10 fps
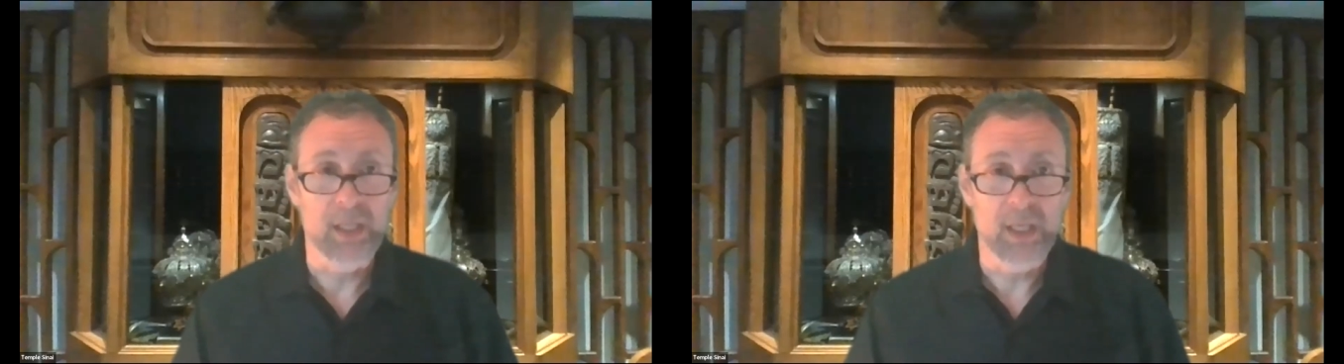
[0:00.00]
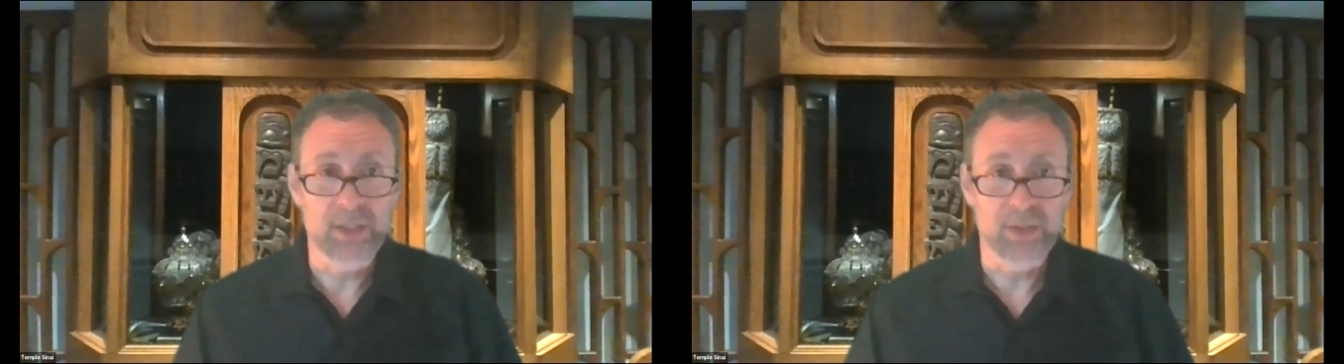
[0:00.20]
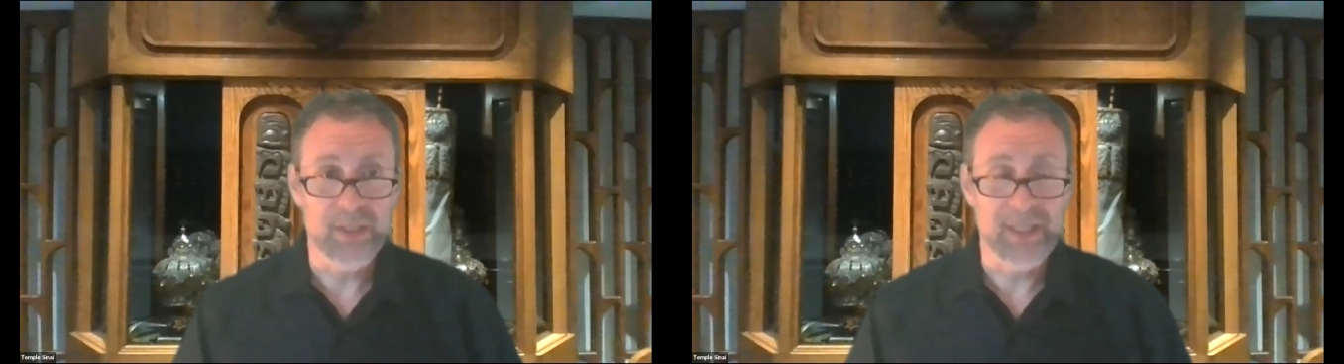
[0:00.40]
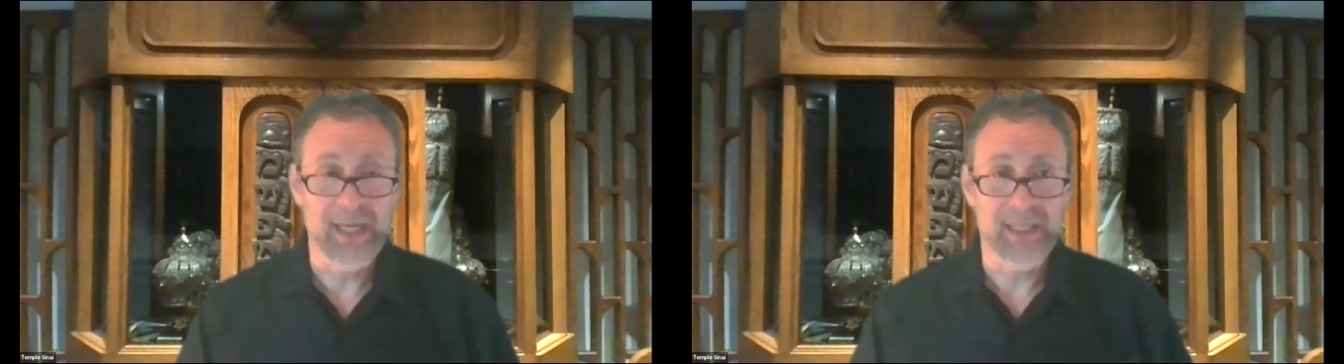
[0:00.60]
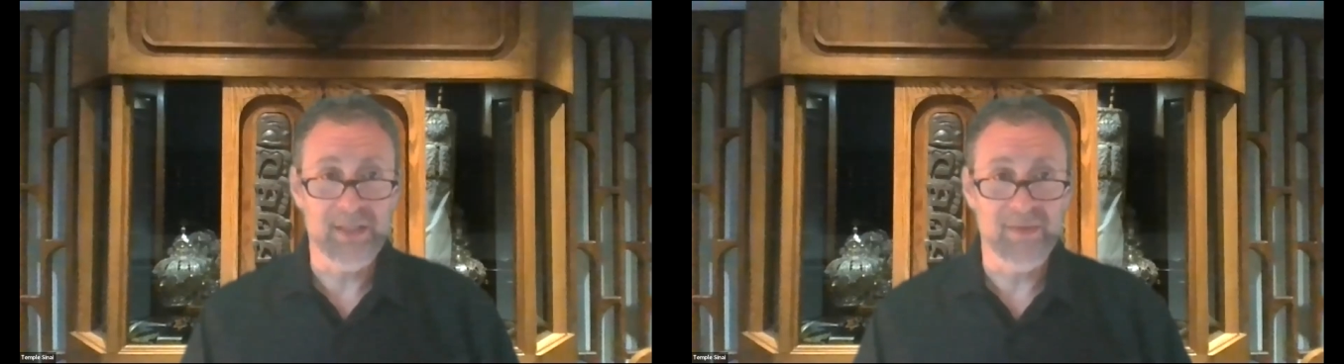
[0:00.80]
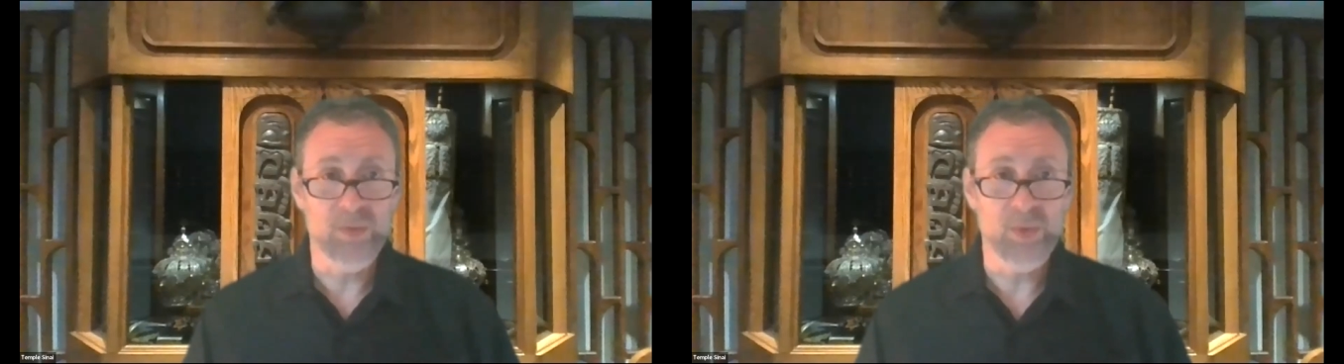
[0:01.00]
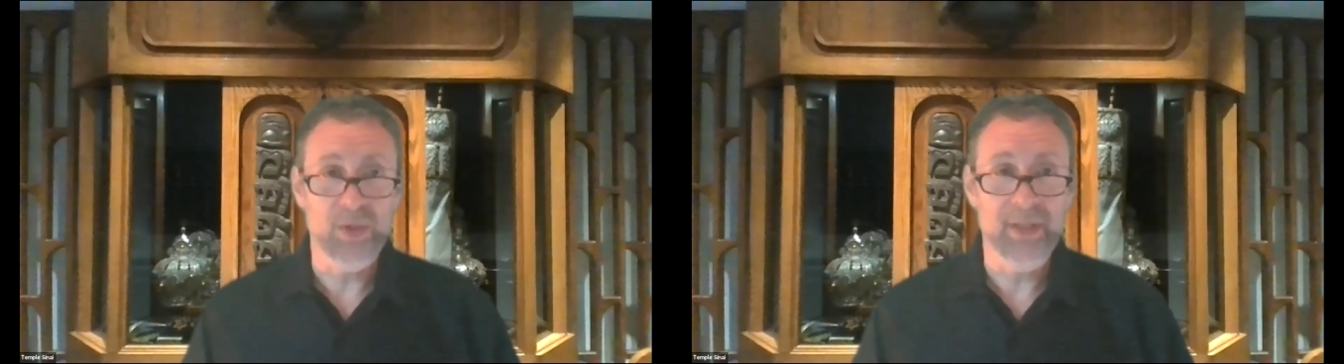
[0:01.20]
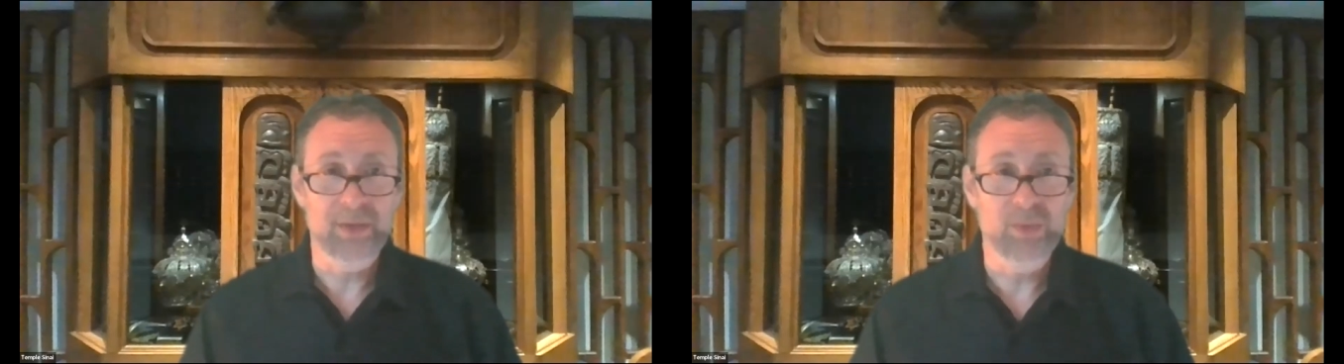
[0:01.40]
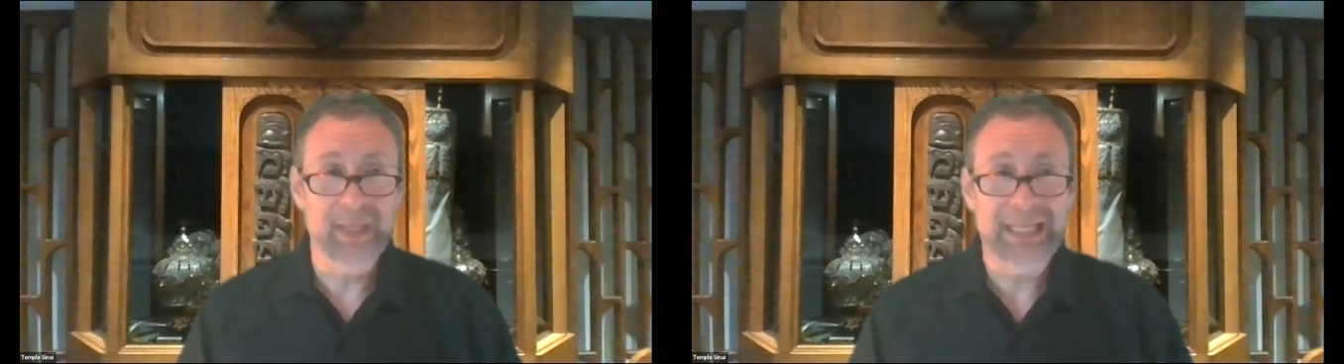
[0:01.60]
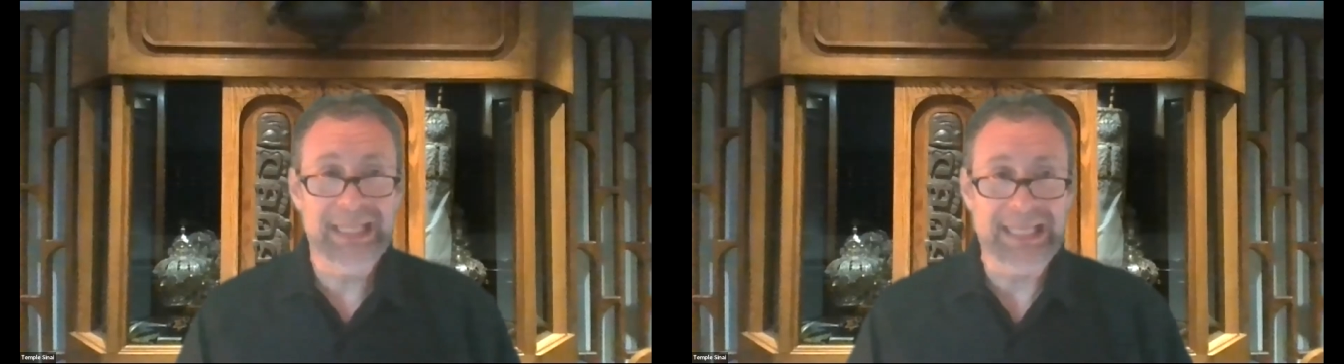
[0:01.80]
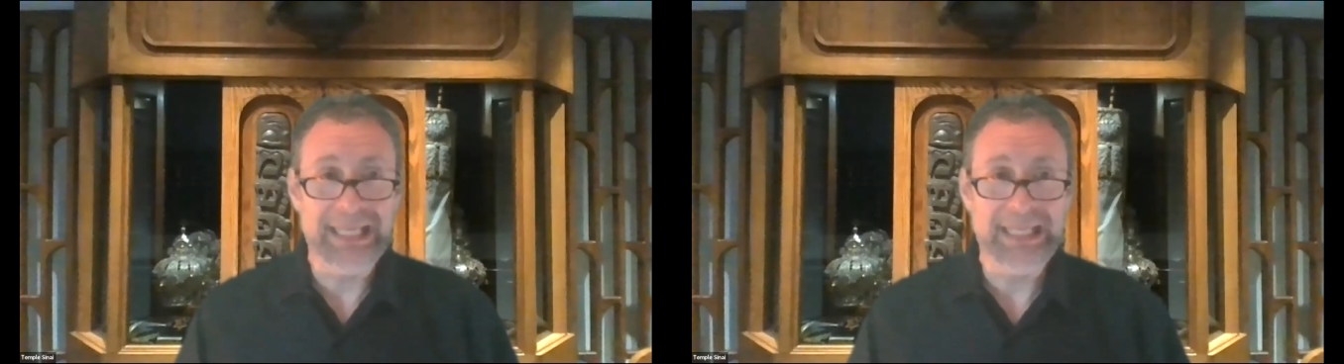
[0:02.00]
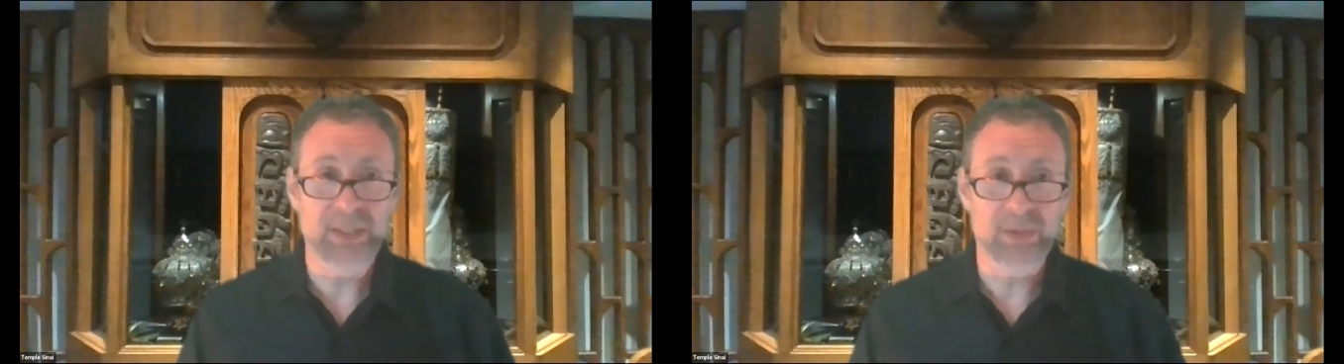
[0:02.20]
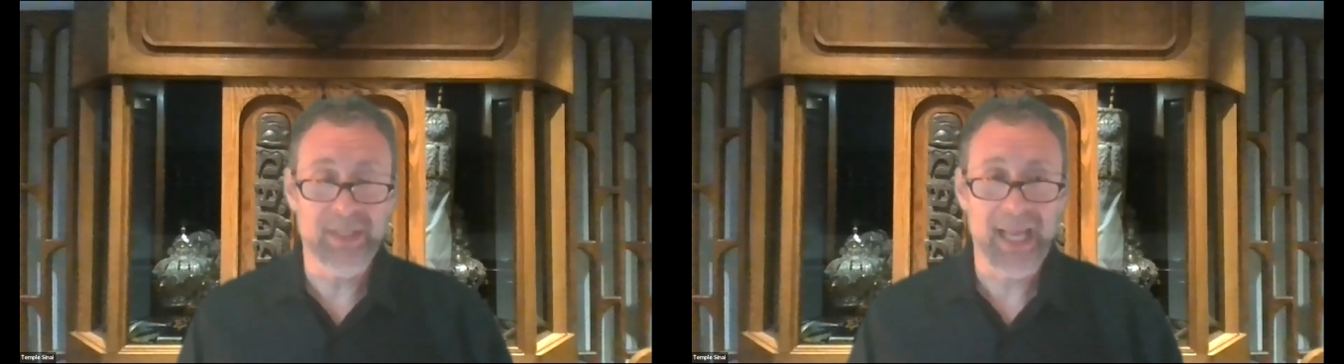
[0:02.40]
understandings of the world, that we need to